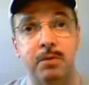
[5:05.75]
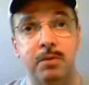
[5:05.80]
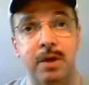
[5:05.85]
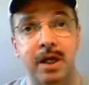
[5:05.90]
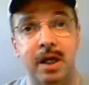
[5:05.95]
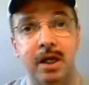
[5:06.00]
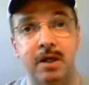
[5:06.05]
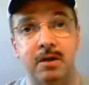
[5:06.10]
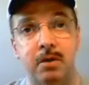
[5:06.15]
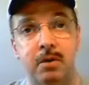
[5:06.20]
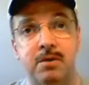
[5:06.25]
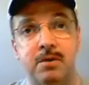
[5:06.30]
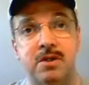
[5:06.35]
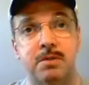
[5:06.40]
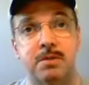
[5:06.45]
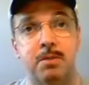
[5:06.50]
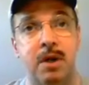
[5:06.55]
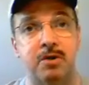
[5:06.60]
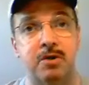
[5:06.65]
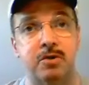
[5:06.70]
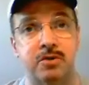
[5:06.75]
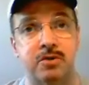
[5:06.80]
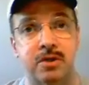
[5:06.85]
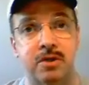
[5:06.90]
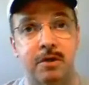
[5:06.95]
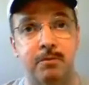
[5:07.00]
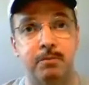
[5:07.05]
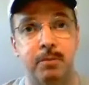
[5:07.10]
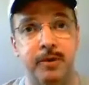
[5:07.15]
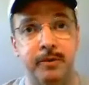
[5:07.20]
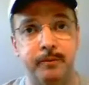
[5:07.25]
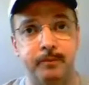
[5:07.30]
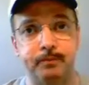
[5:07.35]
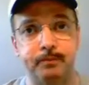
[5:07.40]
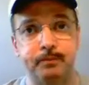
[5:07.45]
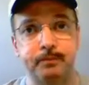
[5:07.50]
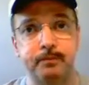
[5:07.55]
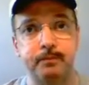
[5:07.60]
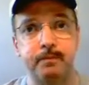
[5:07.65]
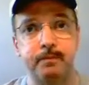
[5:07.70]
You may not know this about yourself, but
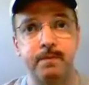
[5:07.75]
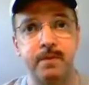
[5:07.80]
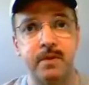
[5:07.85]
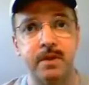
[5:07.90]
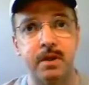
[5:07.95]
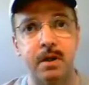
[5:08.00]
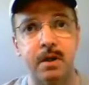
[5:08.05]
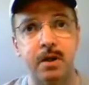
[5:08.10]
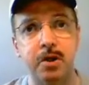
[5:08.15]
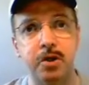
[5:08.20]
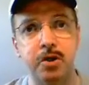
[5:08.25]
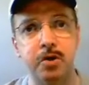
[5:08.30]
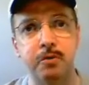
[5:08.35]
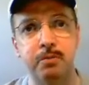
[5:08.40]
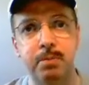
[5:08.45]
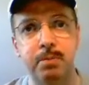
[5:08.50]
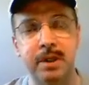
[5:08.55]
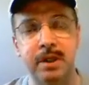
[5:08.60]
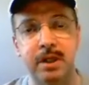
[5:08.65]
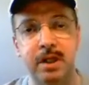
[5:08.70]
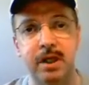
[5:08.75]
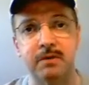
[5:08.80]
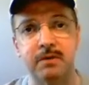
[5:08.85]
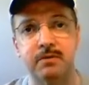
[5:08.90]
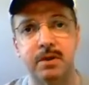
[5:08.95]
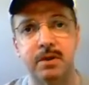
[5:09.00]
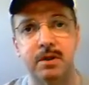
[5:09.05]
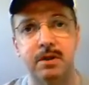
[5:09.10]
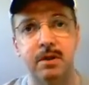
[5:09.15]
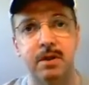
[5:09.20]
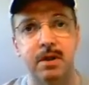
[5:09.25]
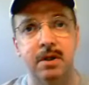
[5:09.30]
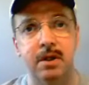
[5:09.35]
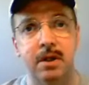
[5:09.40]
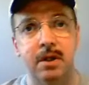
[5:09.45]
you've been gifted